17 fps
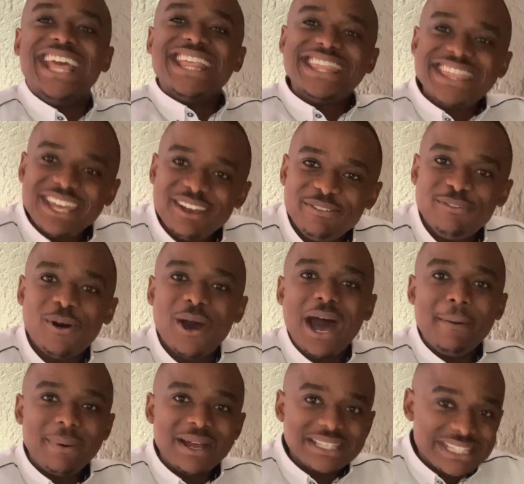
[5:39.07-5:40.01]
Therefore,
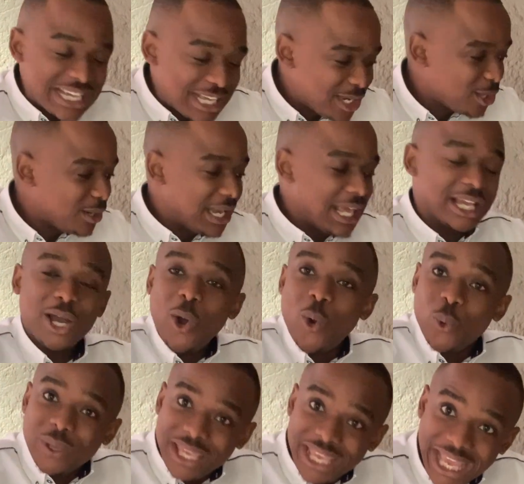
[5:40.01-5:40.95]
abadala are like,
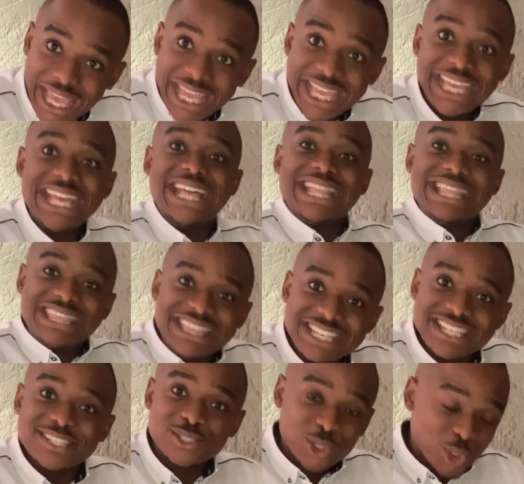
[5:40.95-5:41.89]
okay,
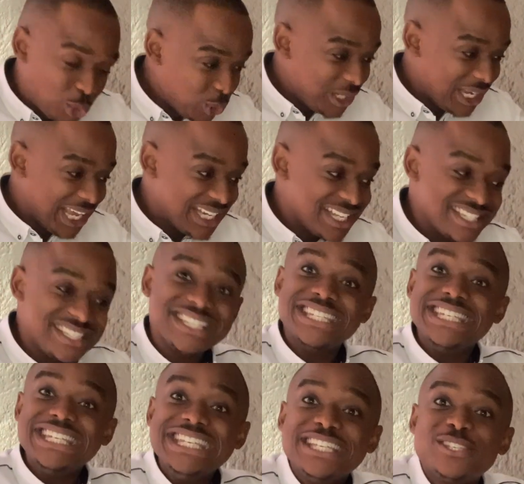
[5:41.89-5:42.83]
this good energy
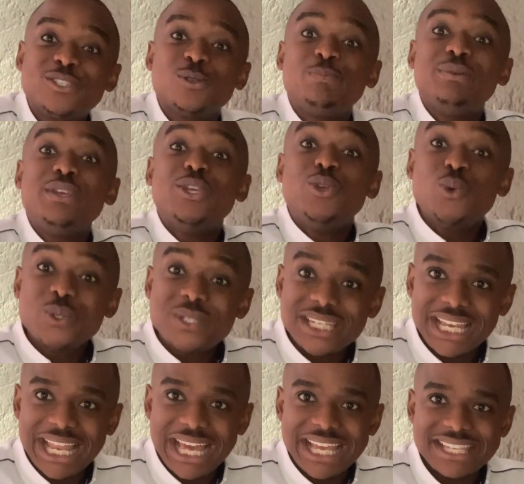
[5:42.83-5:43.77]
needs to be
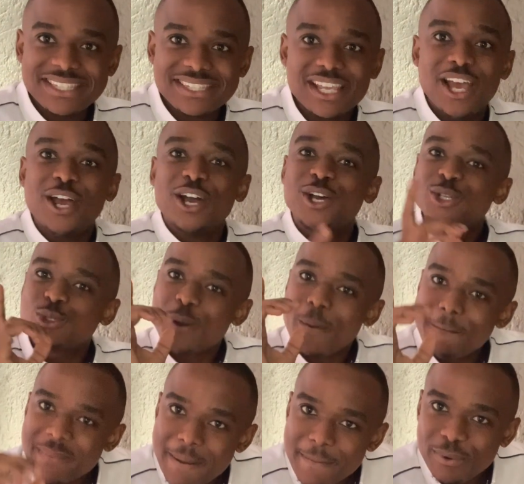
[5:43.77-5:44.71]
utilized. Because
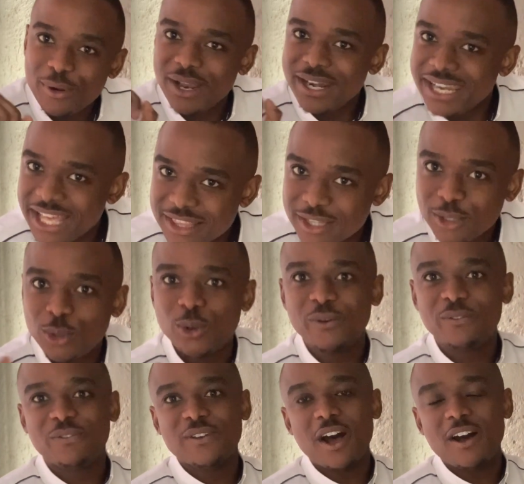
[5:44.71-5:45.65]
remember another law
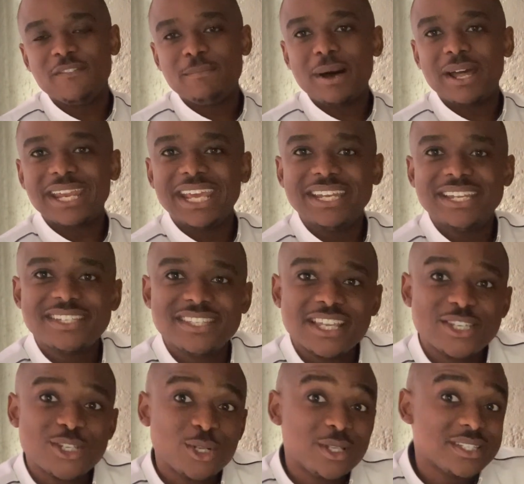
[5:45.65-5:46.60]
about energy that
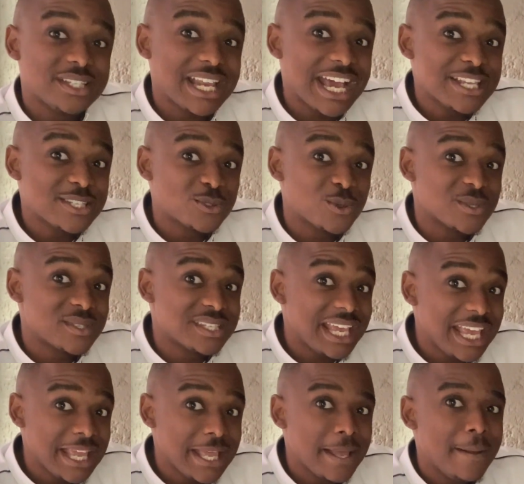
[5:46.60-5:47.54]
you learned in high school,
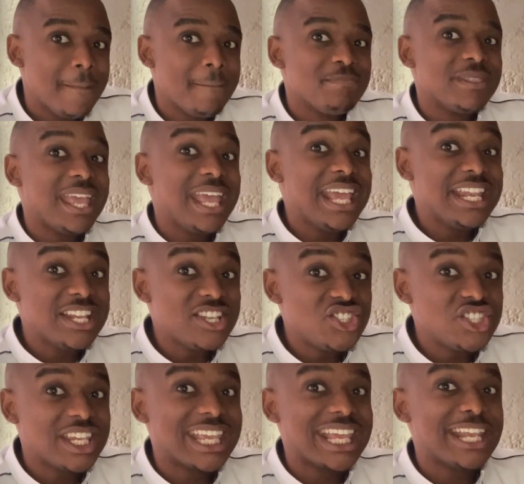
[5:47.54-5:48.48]
saying
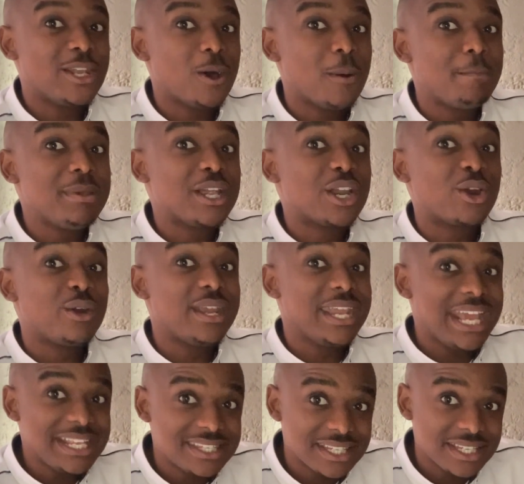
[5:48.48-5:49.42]
energy cannot be
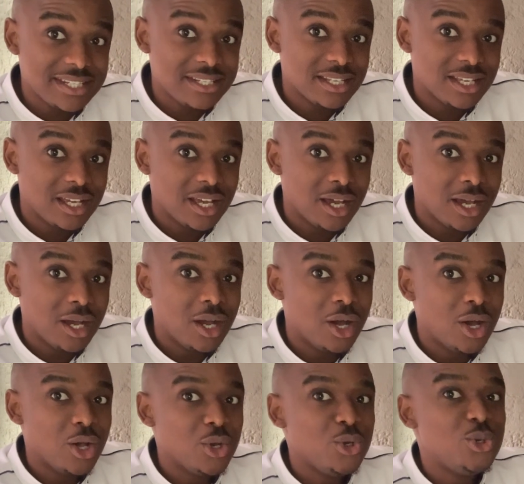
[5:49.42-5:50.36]
created
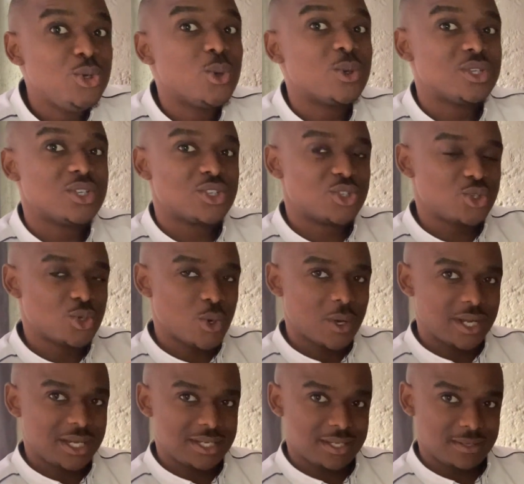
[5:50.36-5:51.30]
nor destroyed,